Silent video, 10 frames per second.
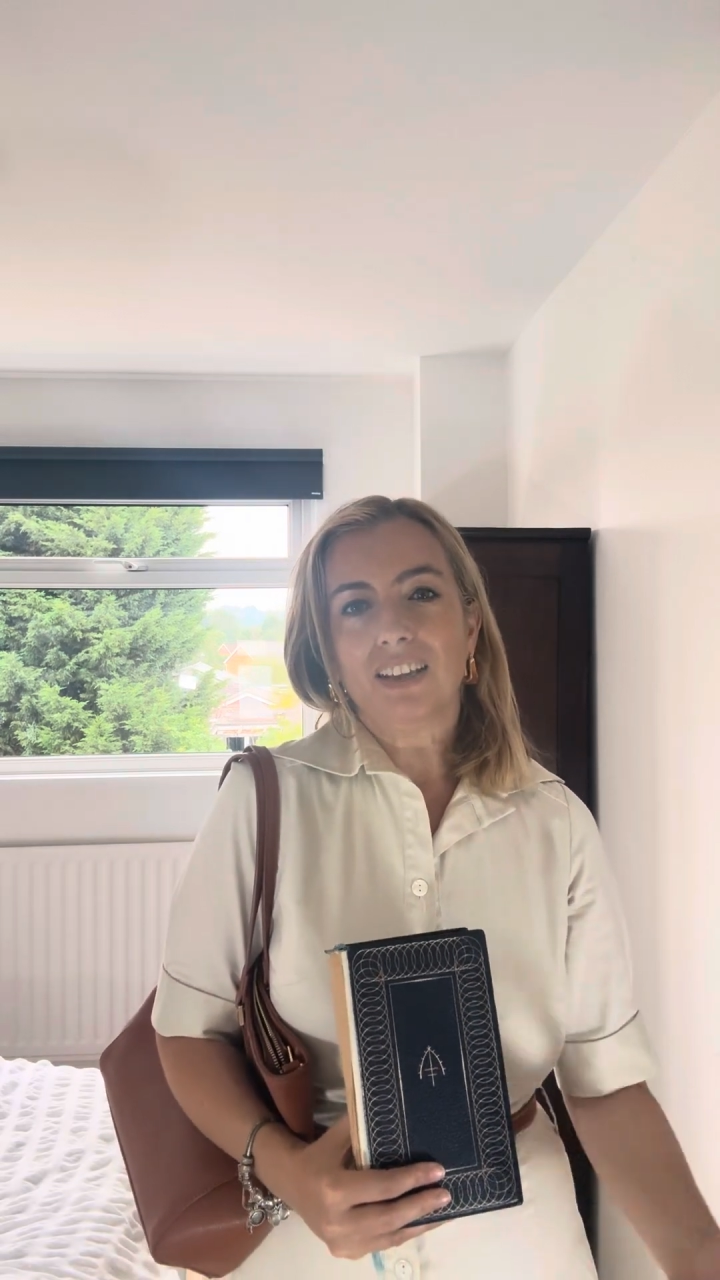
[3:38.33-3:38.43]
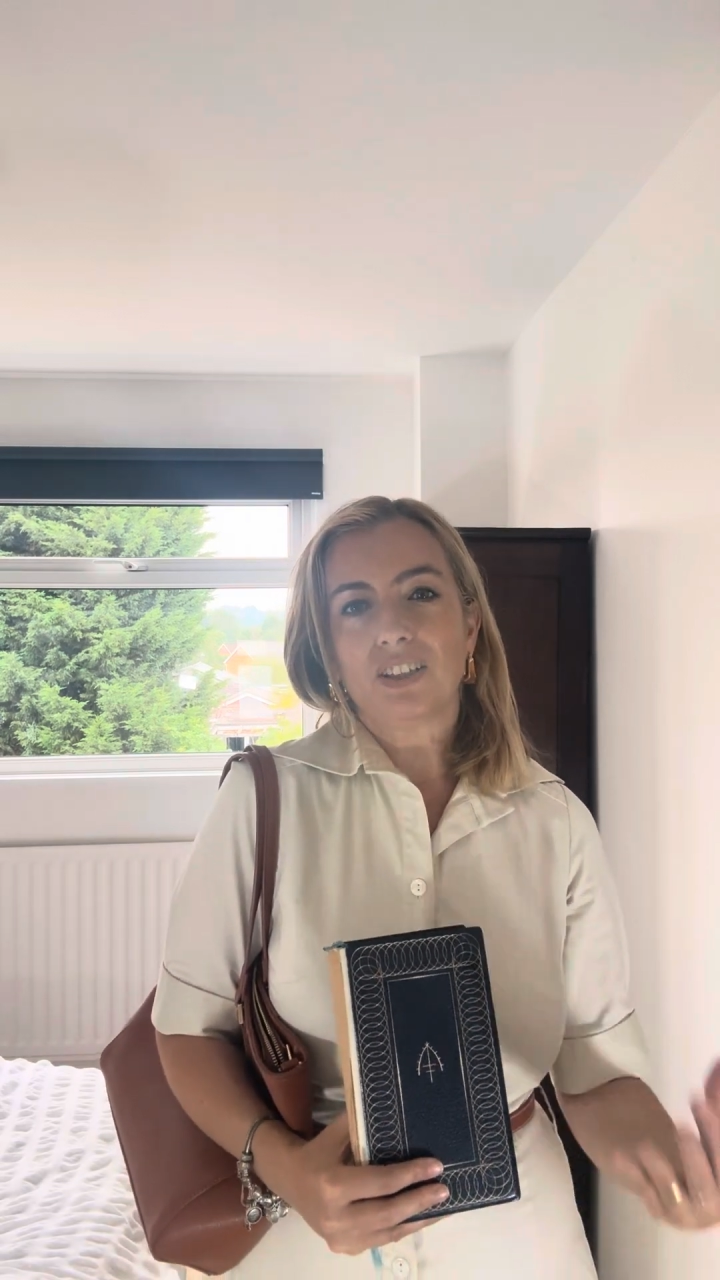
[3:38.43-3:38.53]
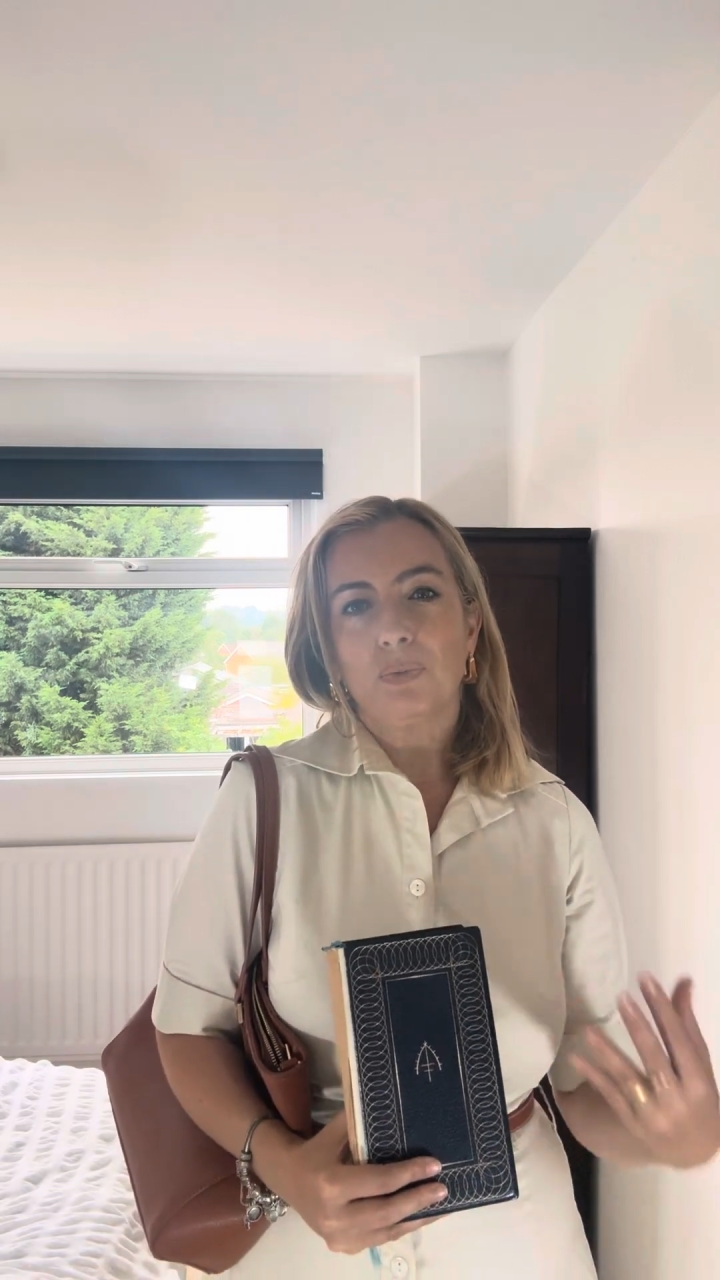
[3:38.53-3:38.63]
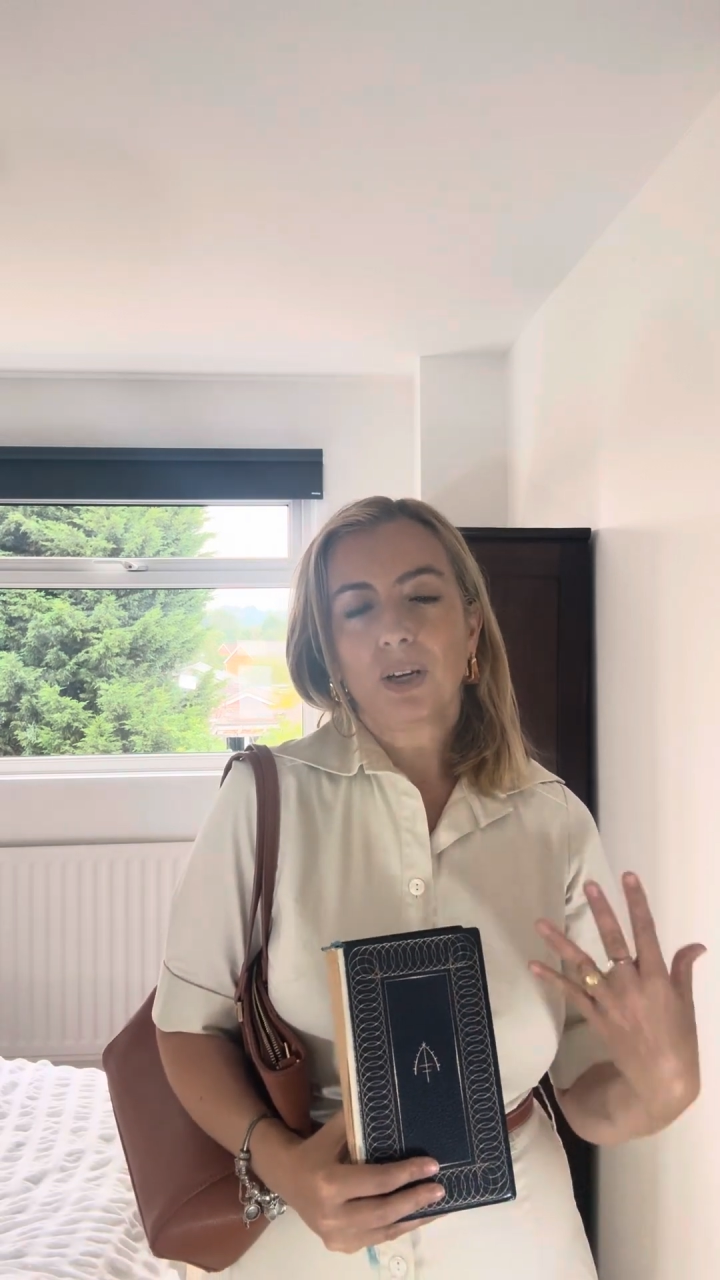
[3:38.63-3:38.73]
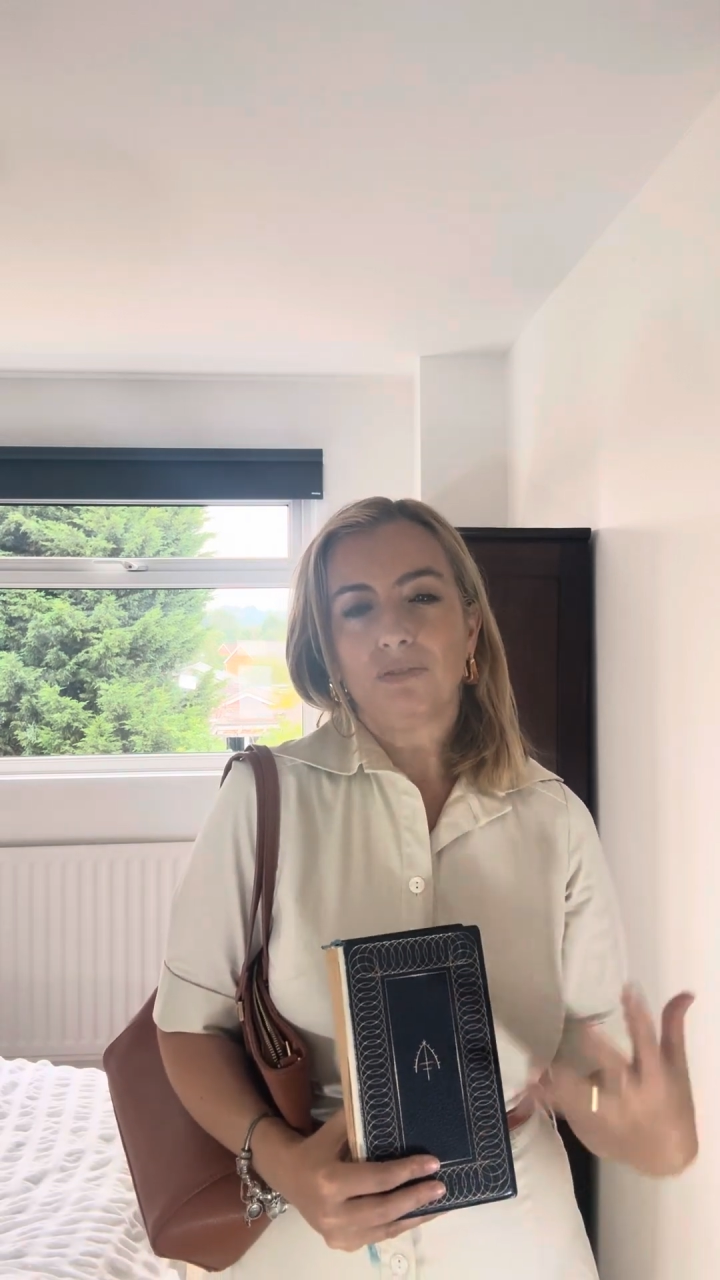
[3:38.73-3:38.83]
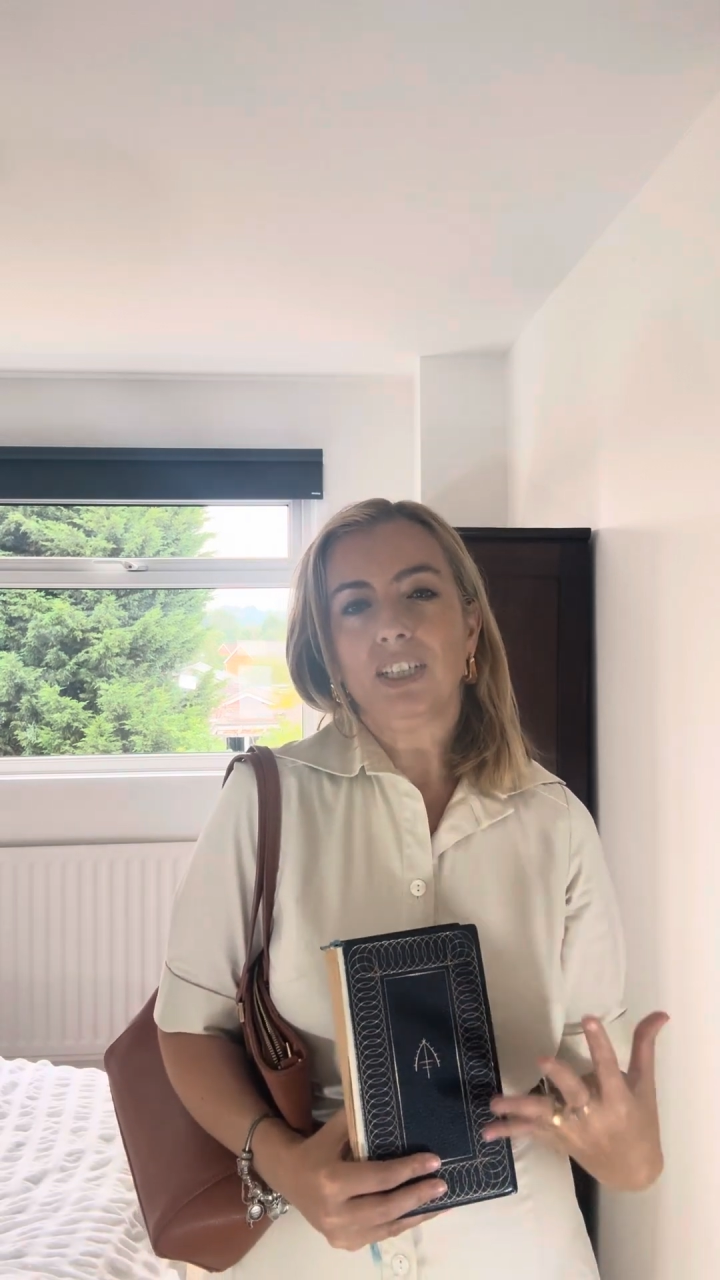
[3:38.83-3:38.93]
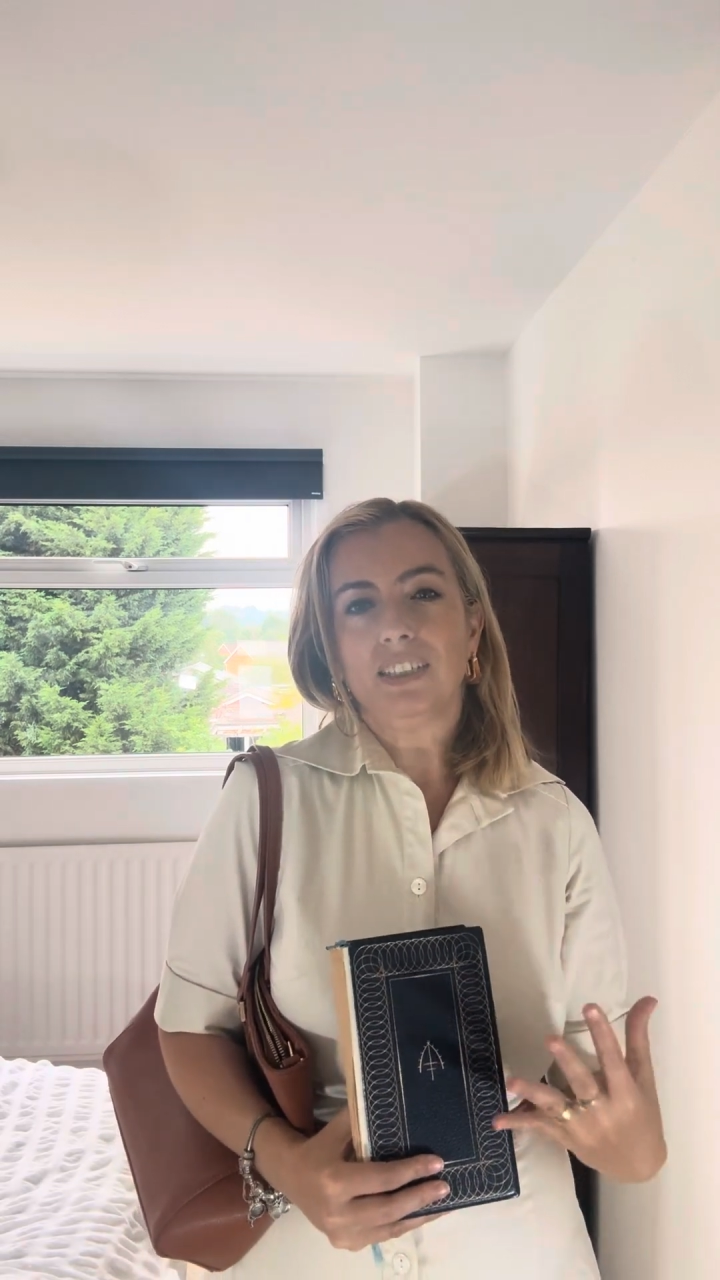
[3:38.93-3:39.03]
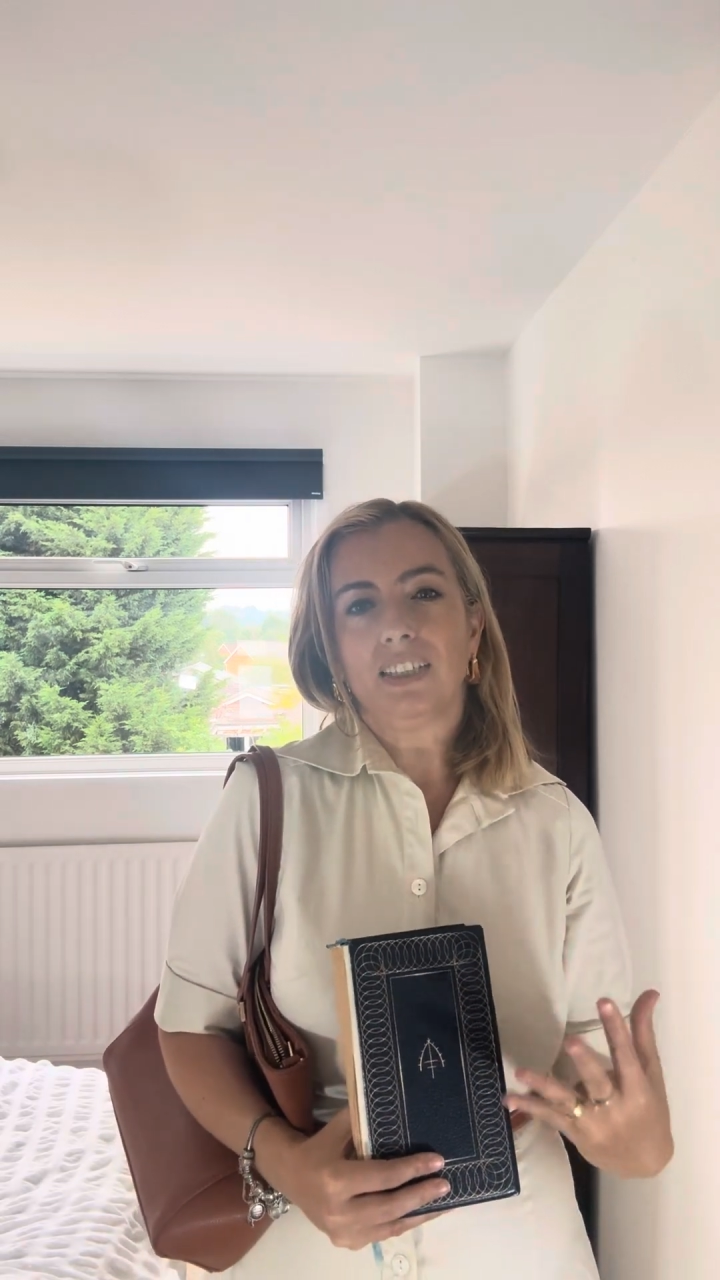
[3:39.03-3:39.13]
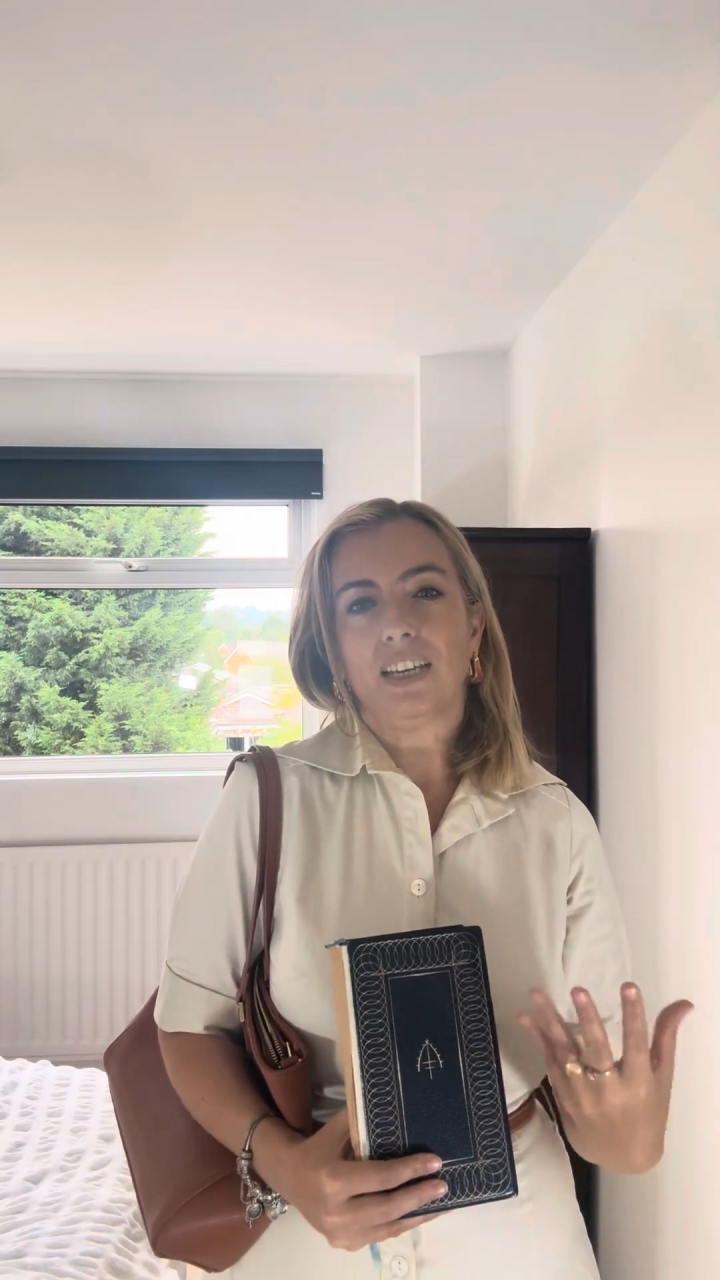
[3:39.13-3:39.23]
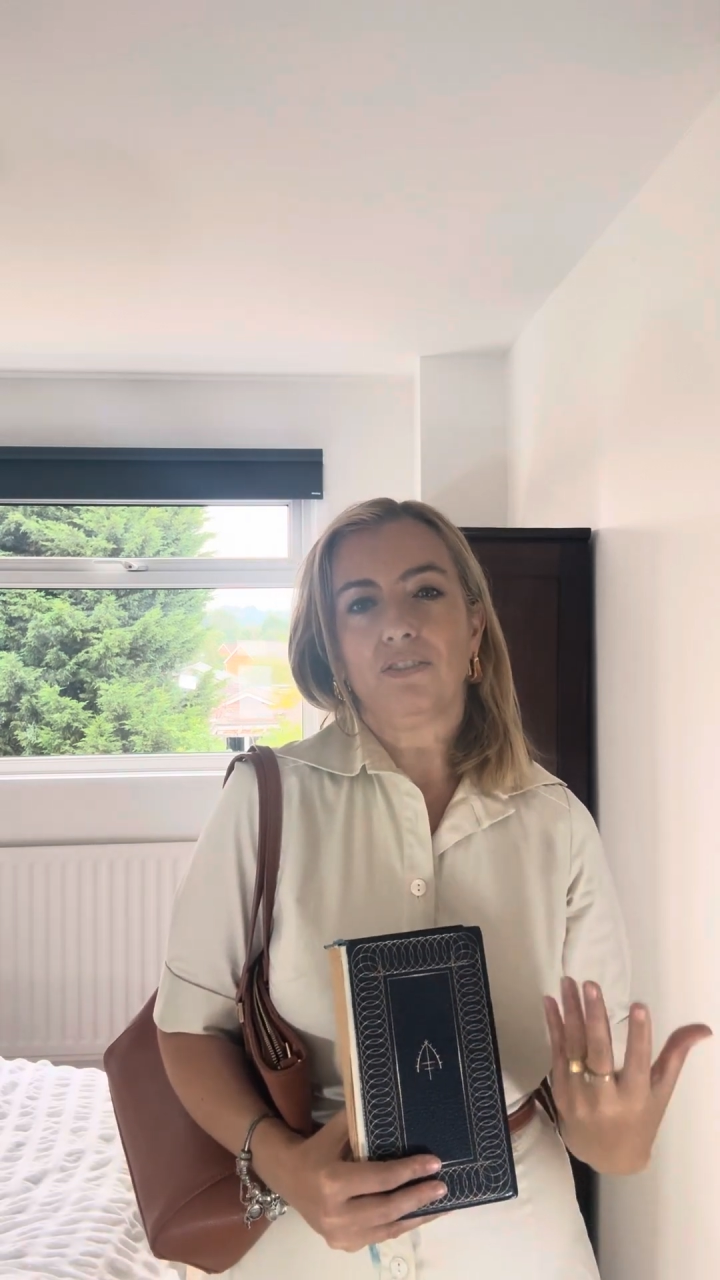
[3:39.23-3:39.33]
When I'm reading it,